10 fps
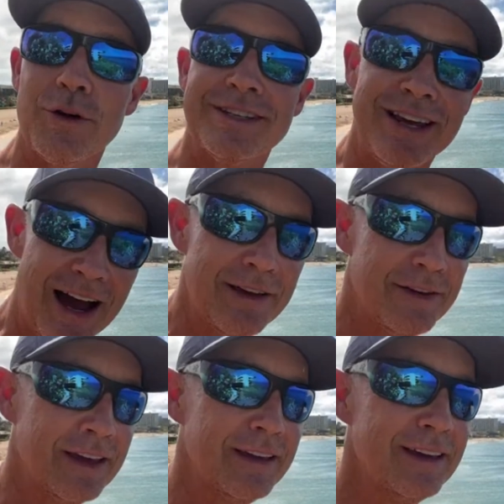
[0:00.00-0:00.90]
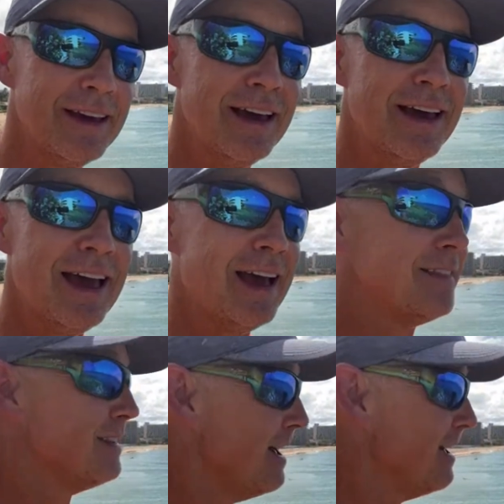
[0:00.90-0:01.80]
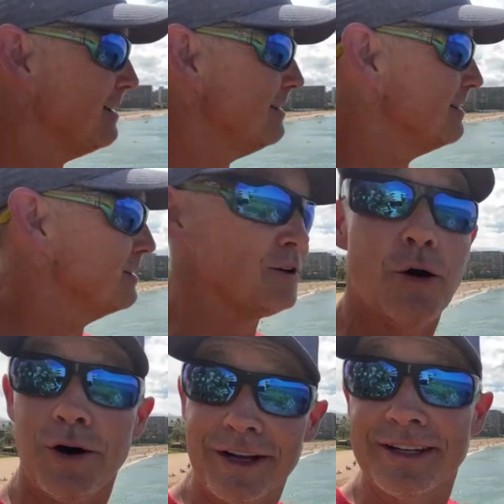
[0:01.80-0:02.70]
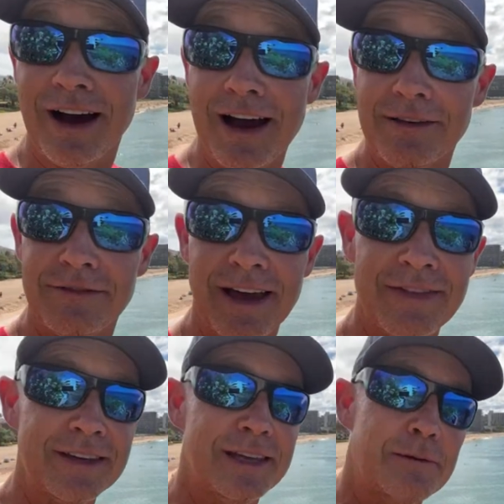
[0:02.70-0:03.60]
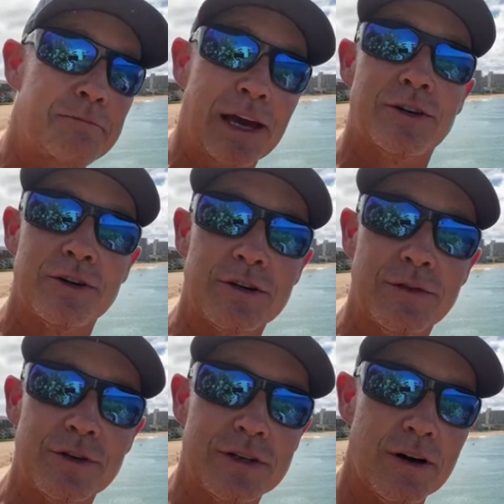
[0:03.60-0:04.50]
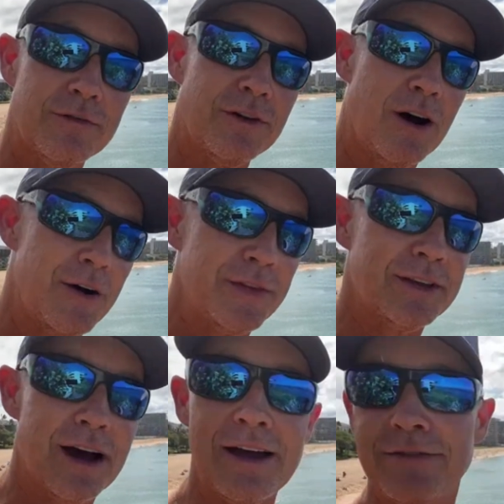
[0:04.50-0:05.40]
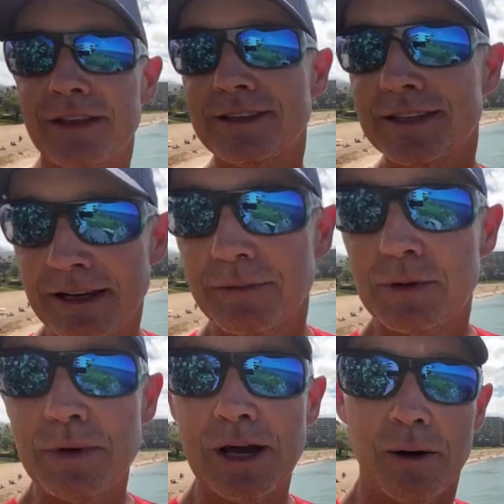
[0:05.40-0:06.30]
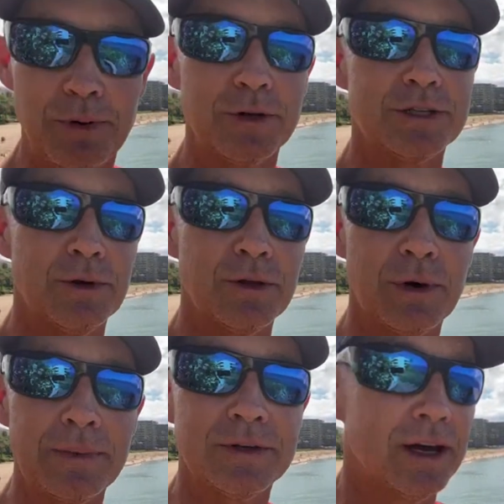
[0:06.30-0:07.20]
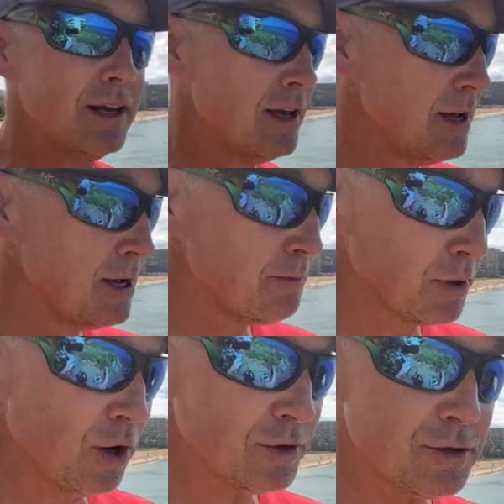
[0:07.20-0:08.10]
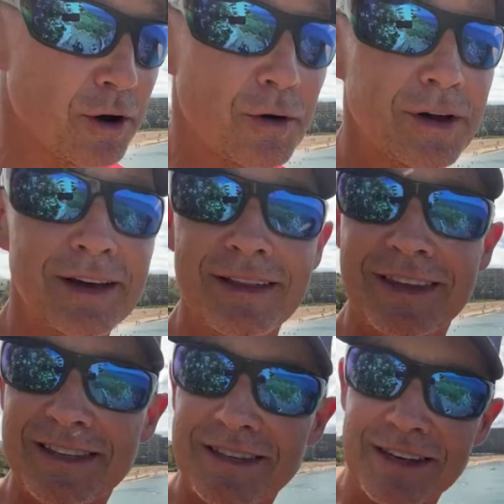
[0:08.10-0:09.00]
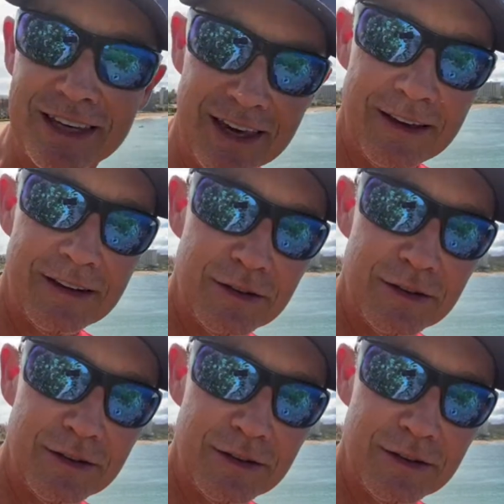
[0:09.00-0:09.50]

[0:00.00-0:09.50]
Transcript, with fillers: diving, and then go on a dive, and then take pictures of yourself on the dive, and then send them to me. I'll post them on the website. But also, this is akin